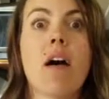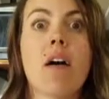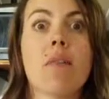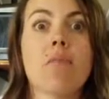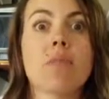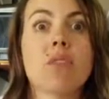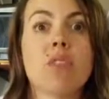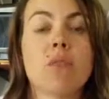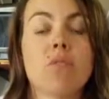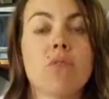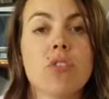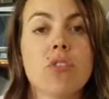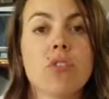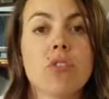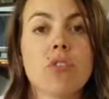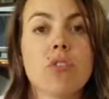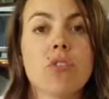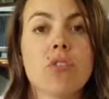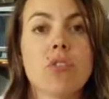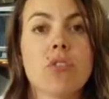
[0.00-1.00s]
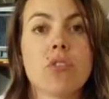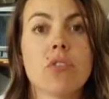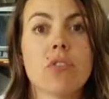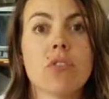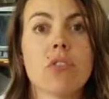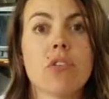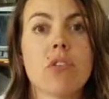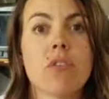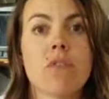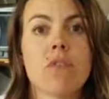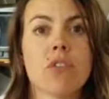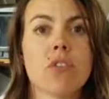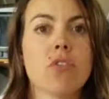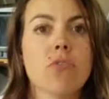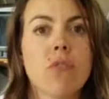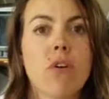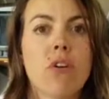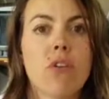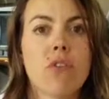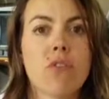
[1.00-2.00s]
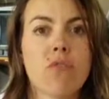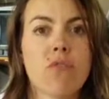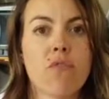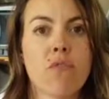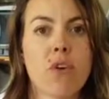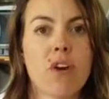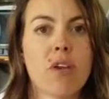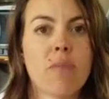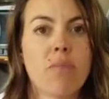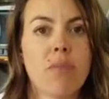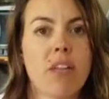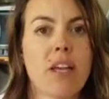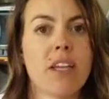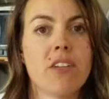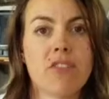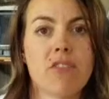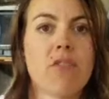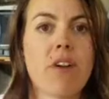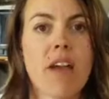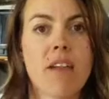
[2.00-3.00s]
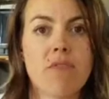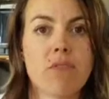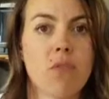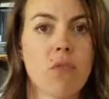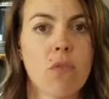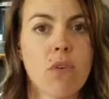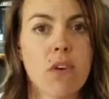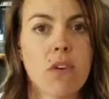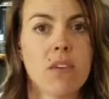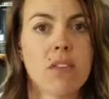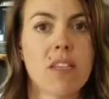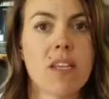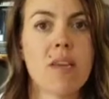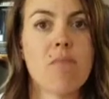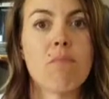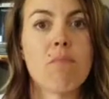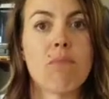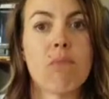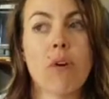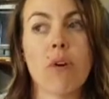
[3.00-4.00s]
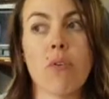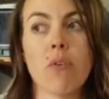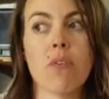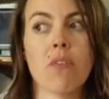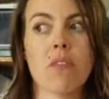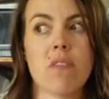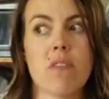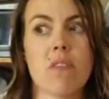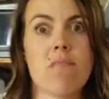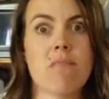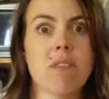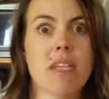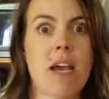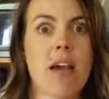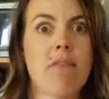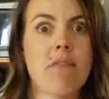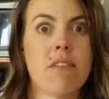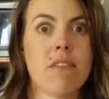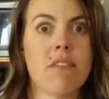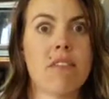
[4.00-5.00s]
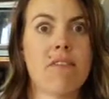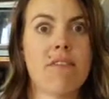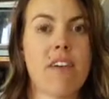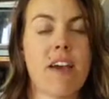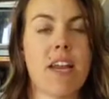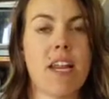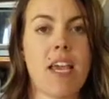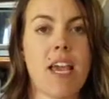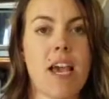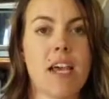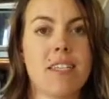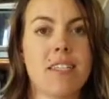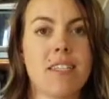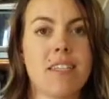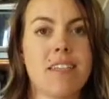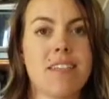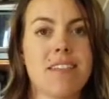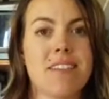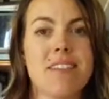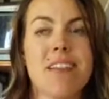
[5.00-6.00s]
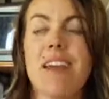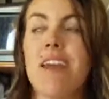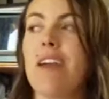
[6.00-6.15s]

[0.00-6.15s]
Some researchers looked at over 240 plant-derived oils and broke them down into fatty acids.